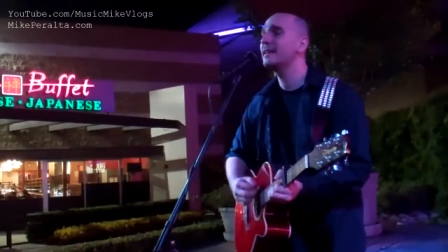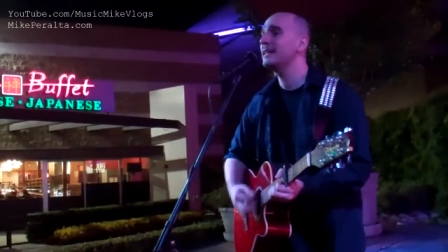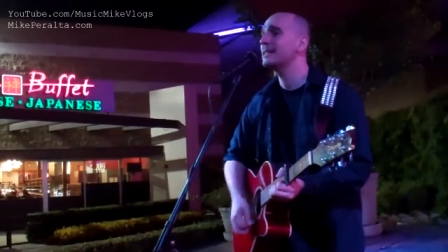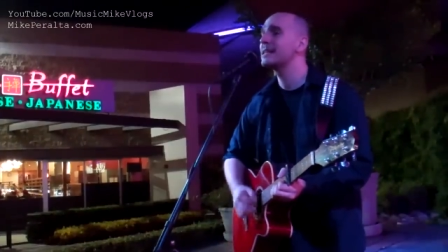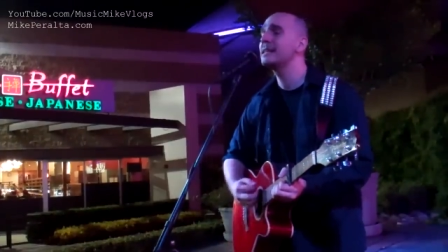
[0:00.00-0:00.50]
the
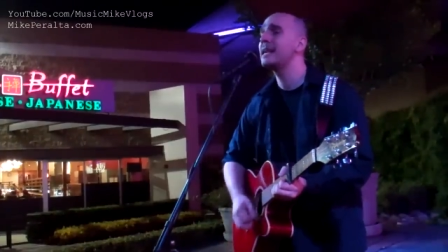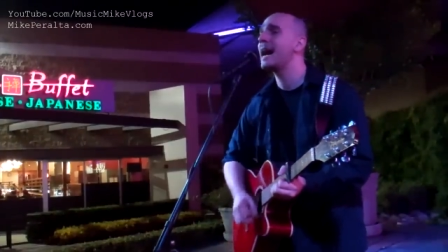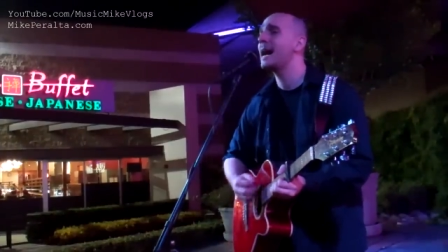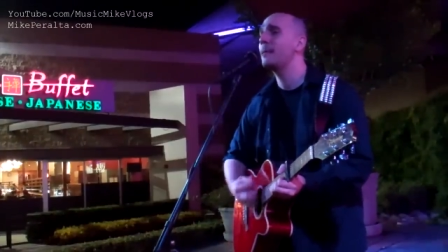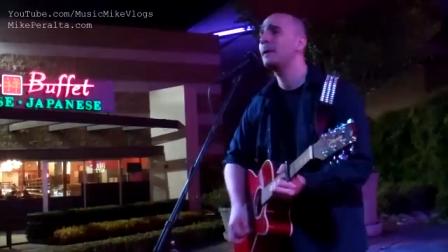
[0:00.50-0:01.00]
things that
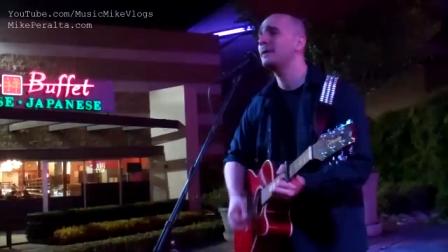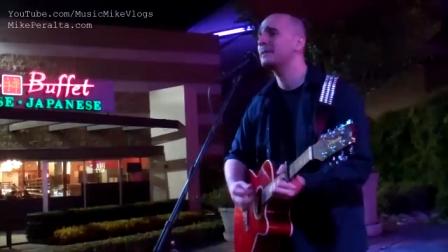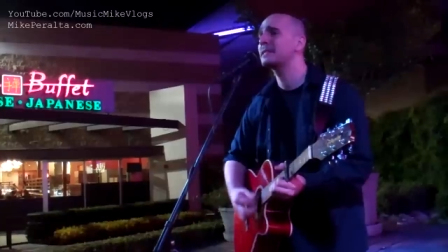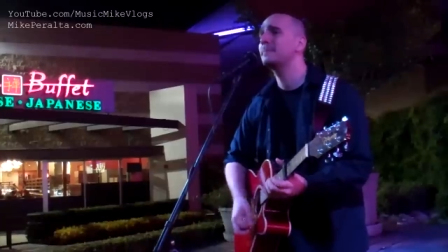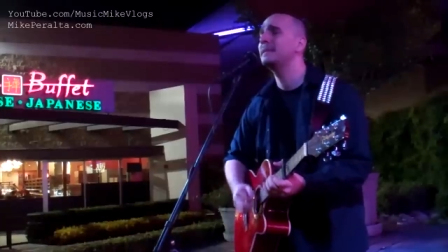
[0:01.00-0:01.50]
I
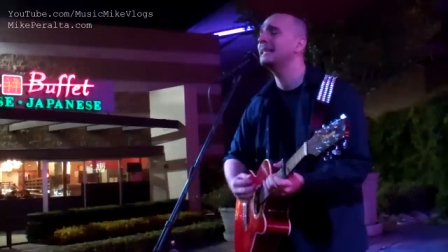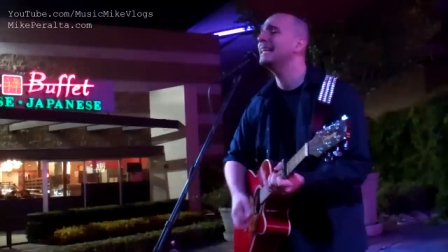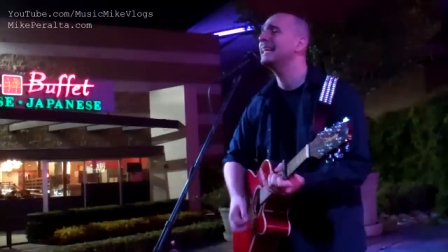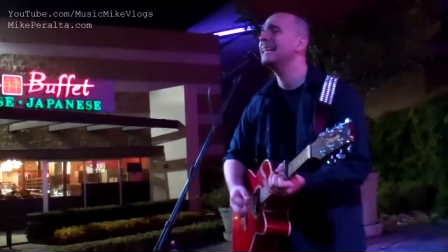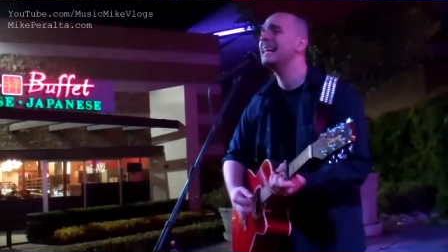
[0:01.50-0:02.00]
want to
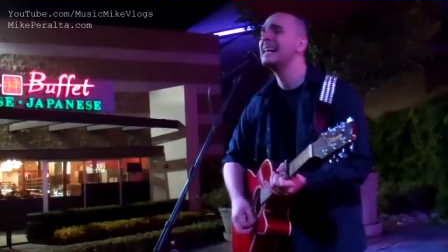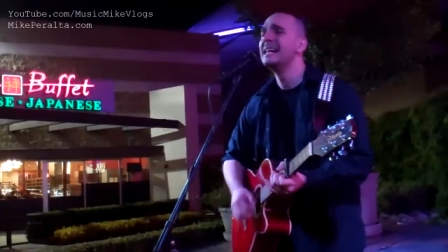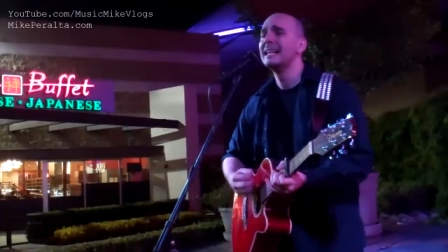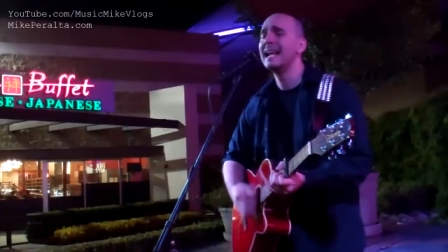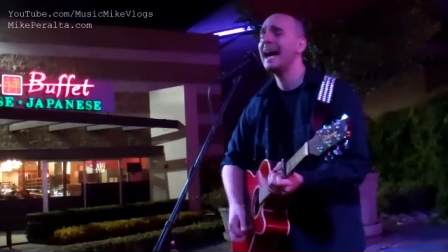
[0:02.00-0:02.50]
be.
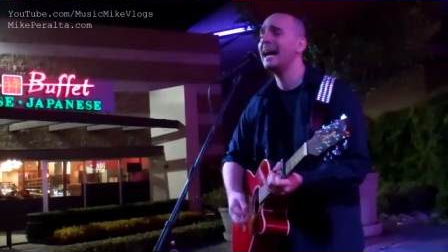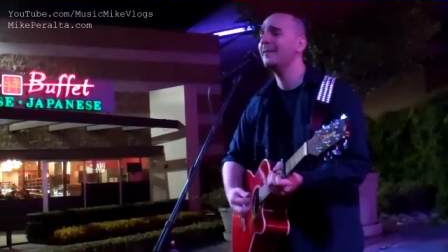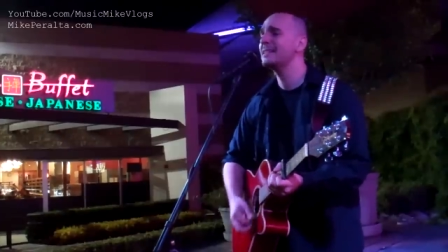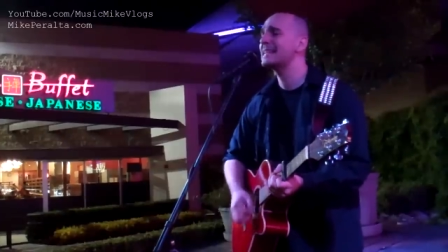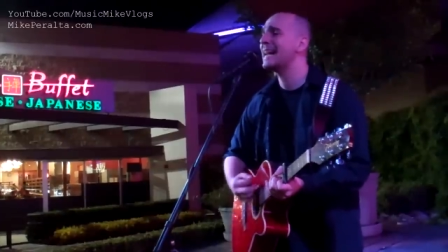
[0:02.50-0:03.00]

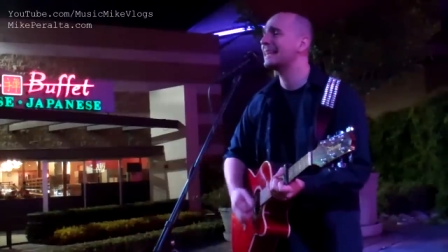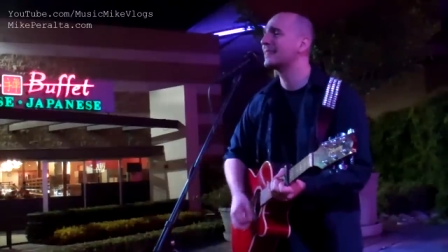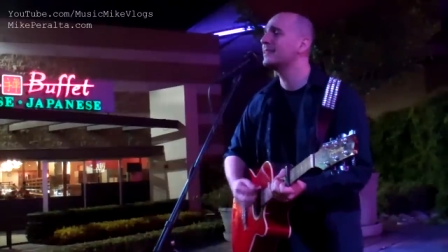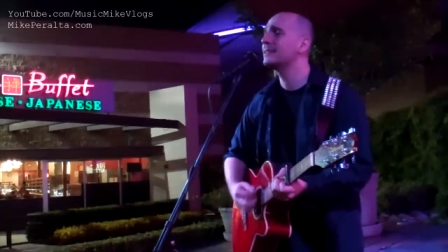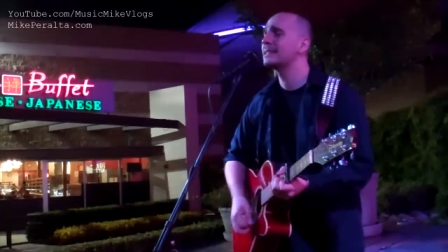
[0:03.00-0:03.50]
Now it's
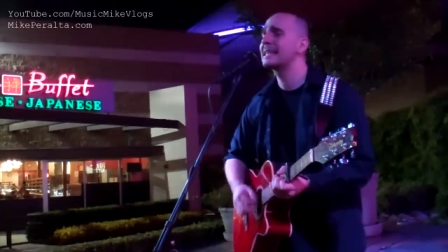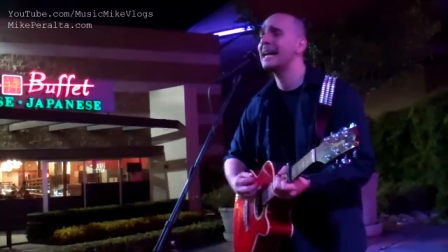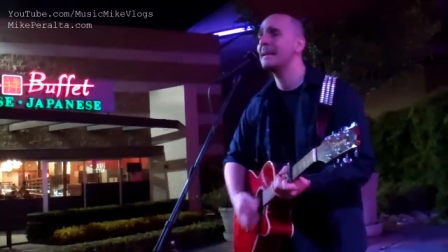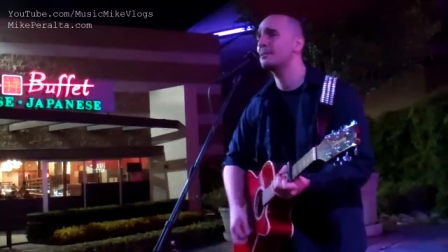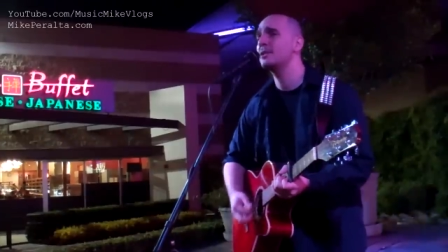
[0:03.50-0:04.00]
not the
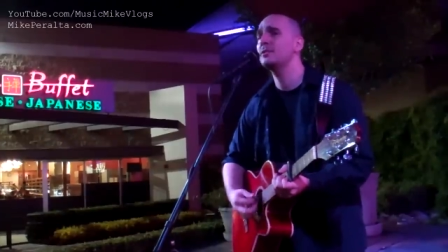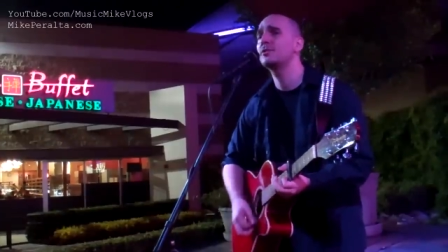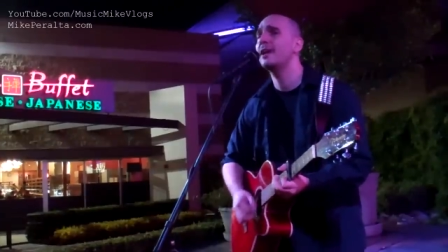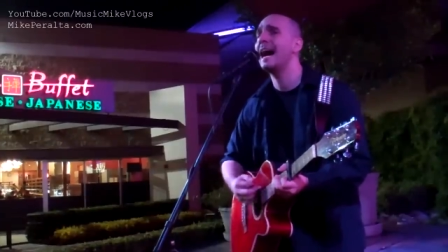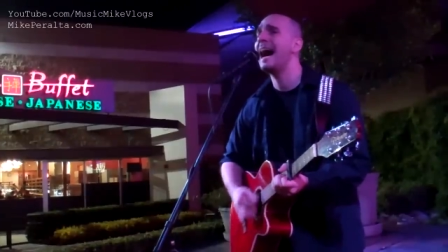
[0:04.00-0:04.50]
time to
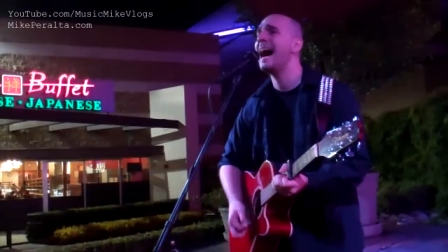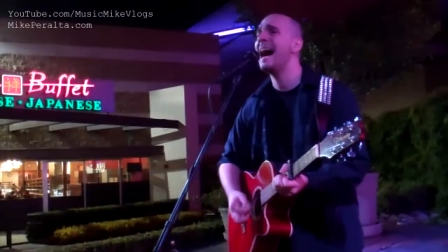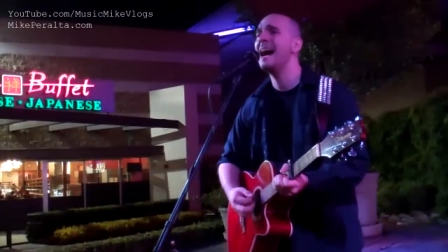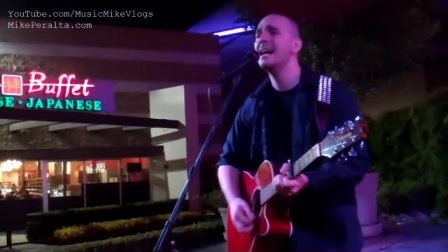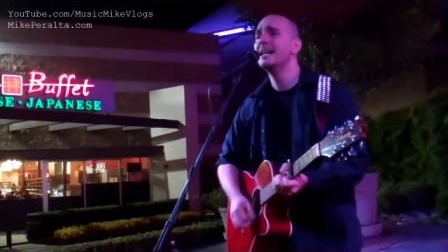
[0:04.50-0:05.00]
cry.
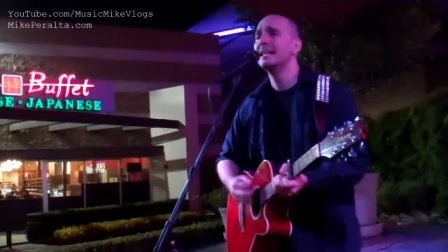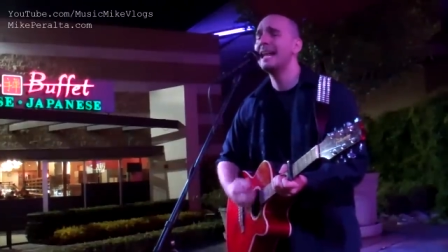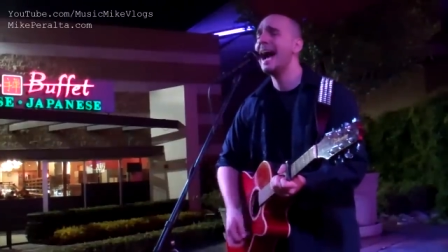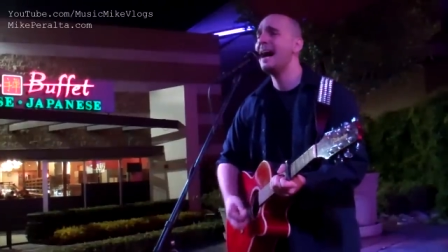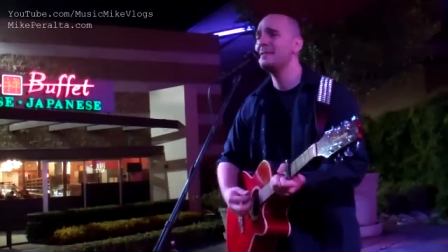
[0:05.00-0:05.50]

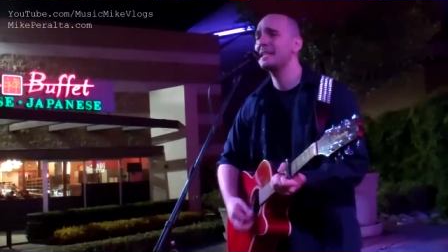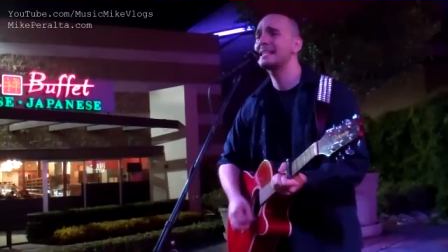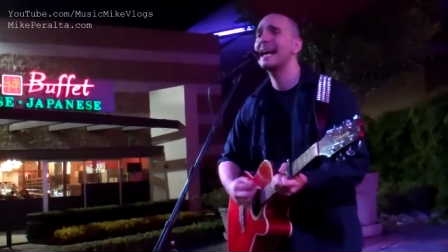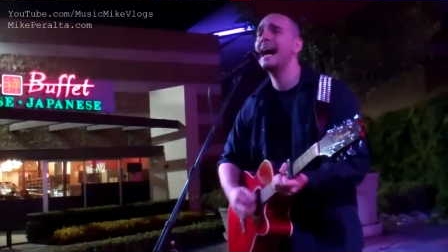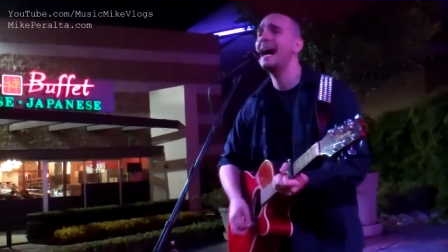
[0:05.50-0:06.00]
Now's
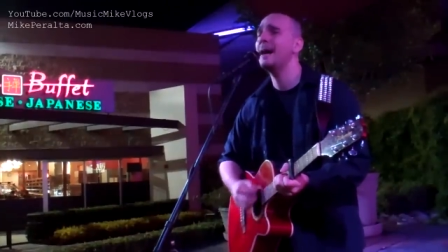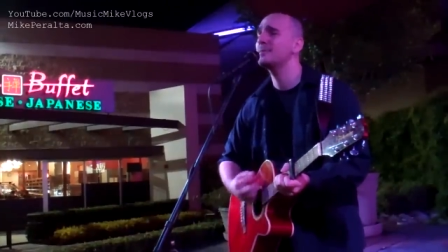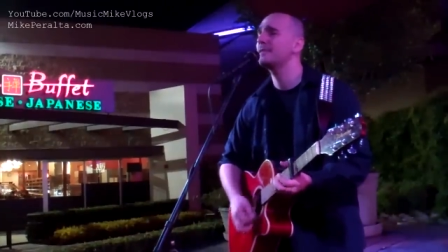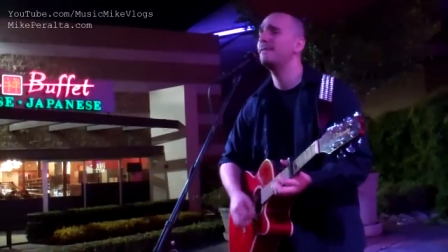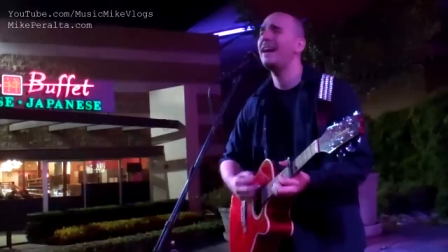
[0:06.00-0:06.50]
the time
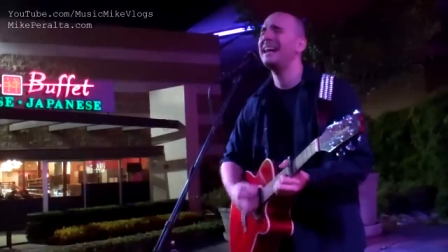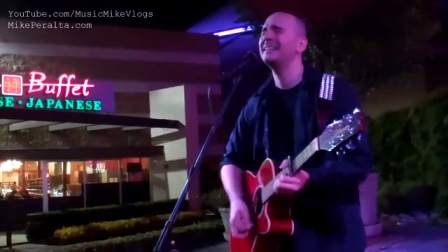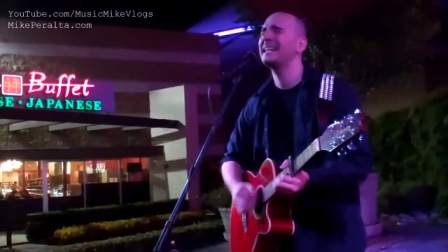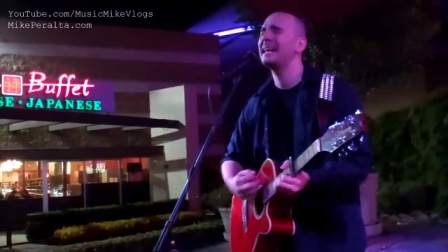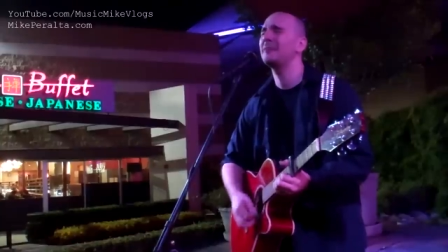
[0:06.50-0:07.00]
to
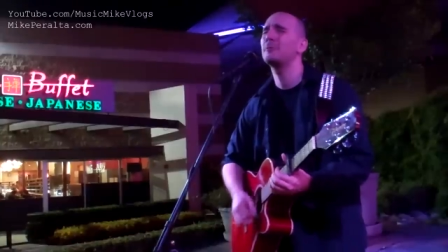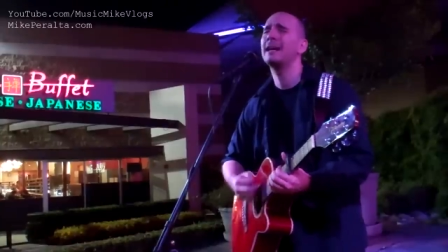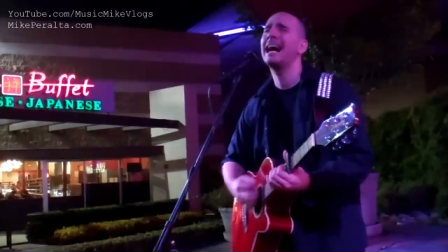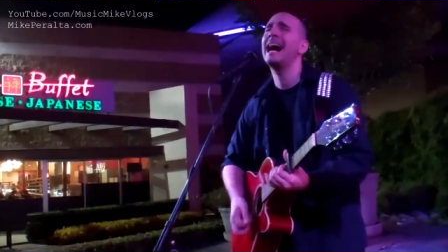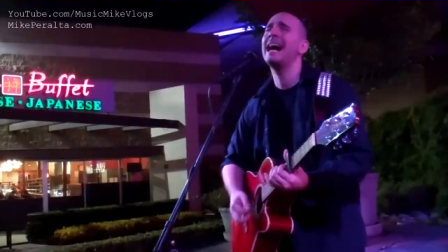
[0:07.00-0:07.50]
find out
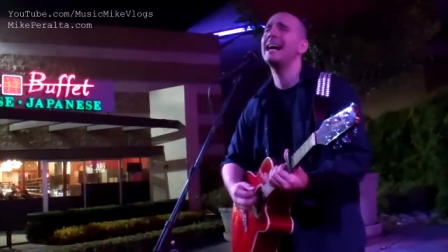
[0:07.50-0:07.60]
why.